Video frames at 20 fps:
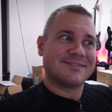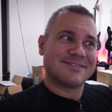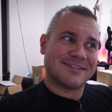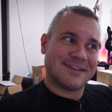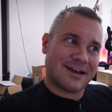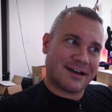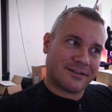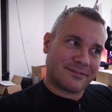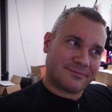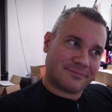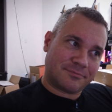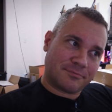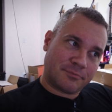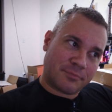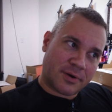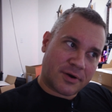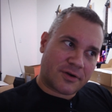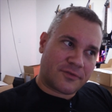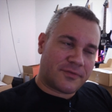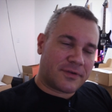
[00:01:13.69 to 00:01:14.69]
It's not
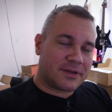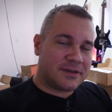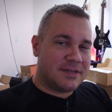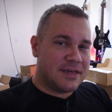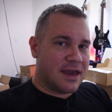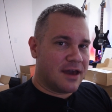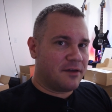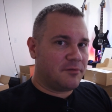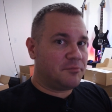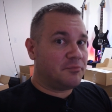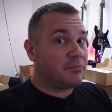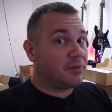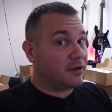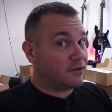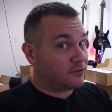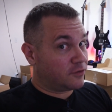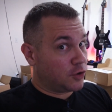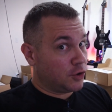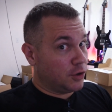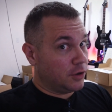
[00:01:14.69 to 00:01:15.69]
perfect yet,
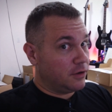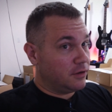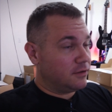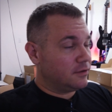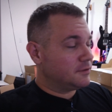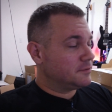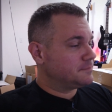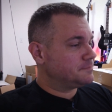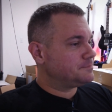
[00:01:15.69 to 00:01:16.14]
but it's good.